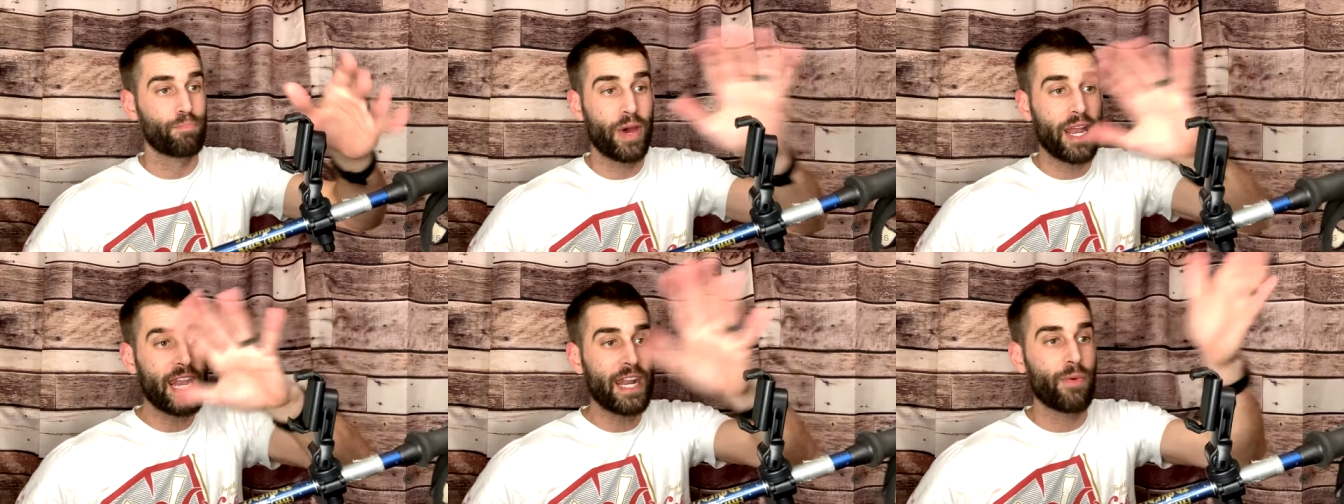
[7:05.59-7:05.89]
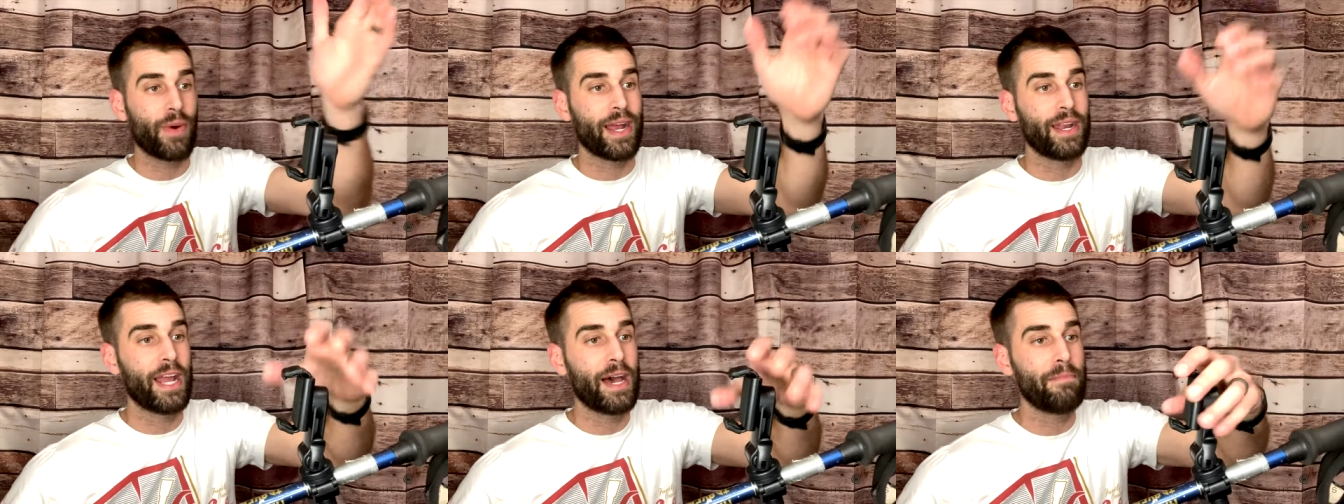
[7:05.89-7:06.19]
But
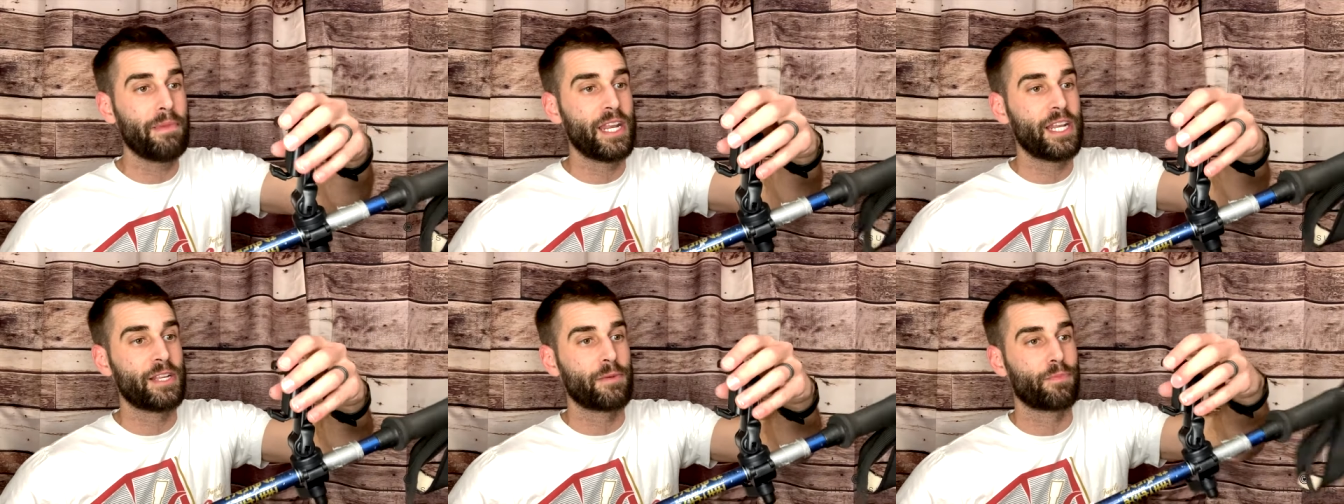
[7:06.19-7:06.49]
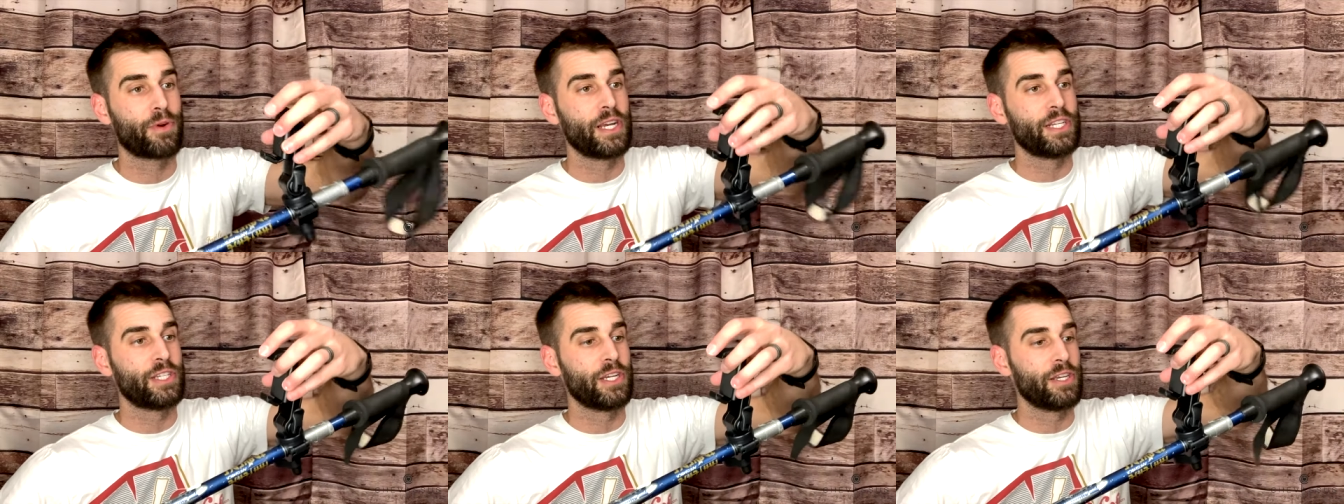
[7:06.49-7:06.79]
anyway, not meaning to
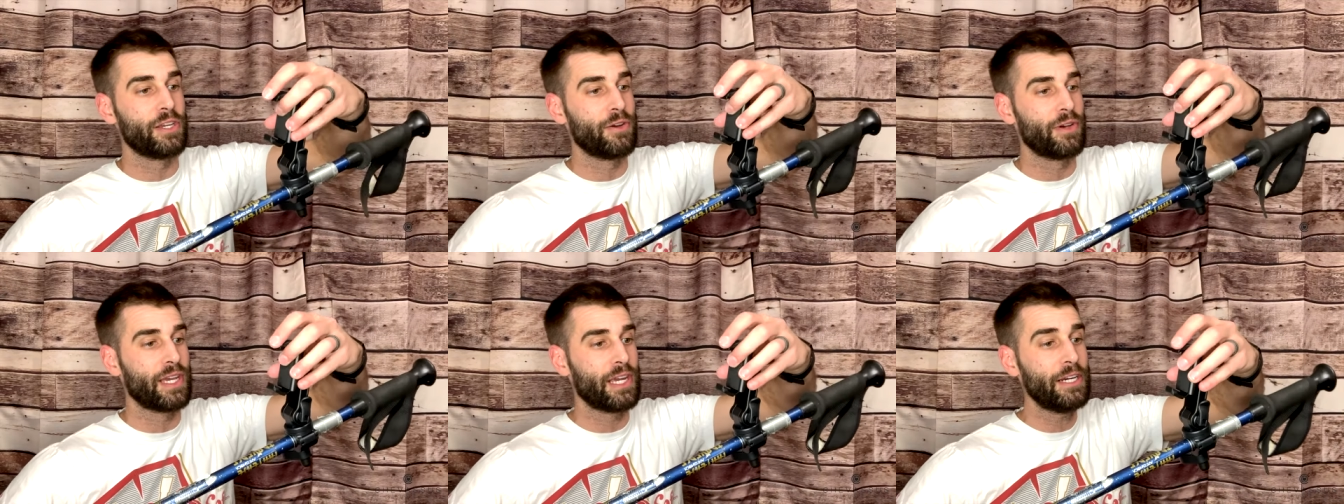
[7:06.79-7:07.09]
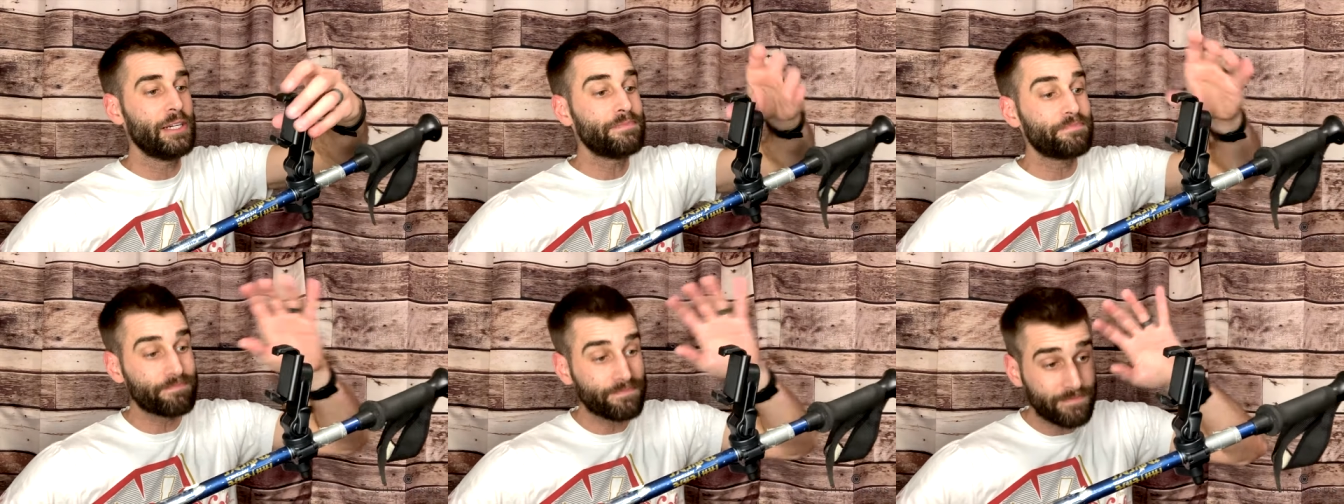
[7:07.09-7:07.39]
preach at you
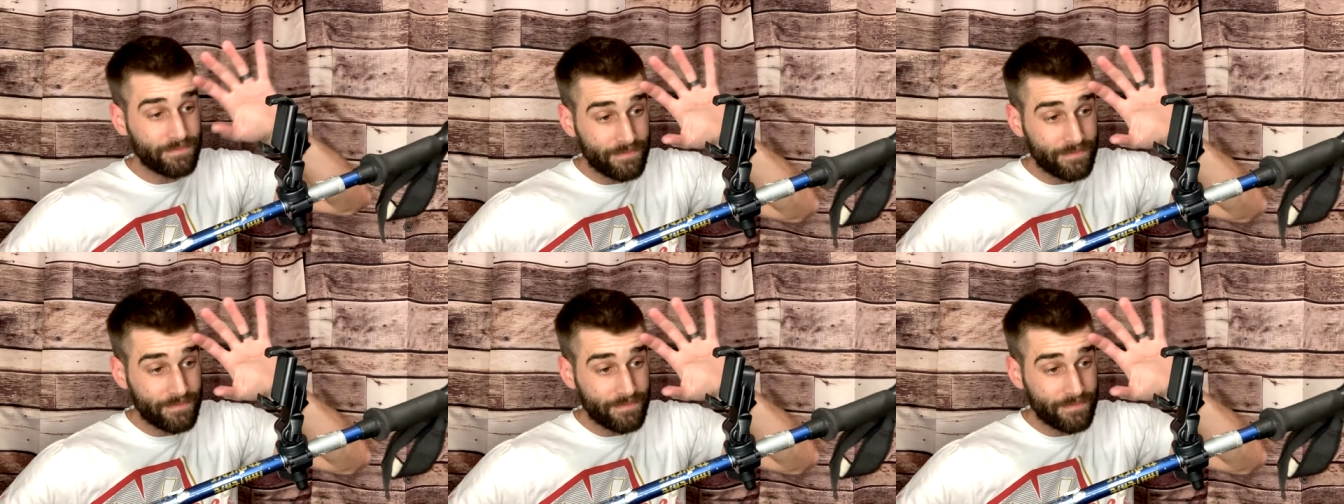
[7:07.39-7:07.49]
here.